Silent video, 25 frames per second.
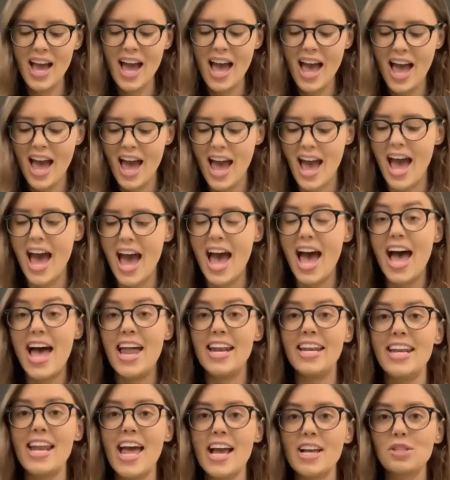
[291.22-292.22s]
And
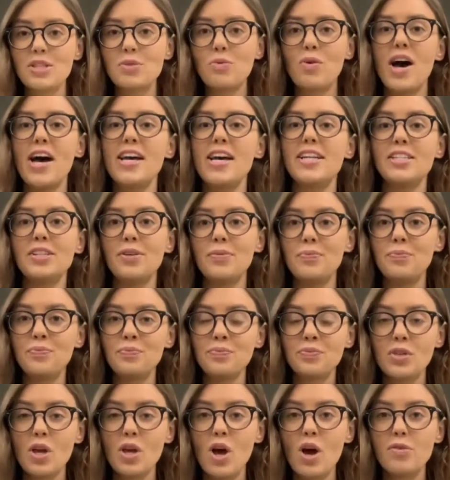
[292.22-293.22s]
next word,
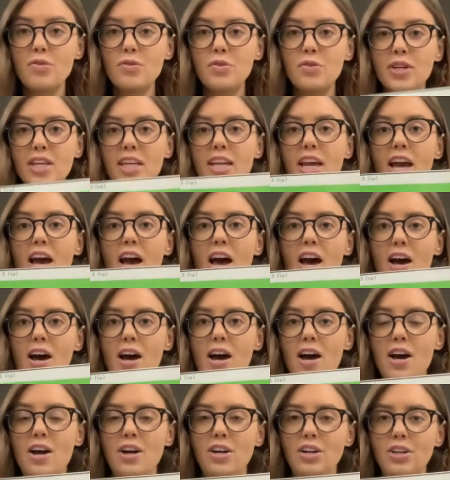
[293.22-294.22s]
off we
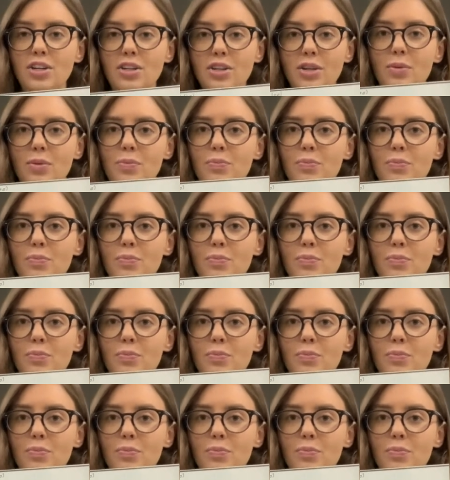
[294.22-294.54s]
go.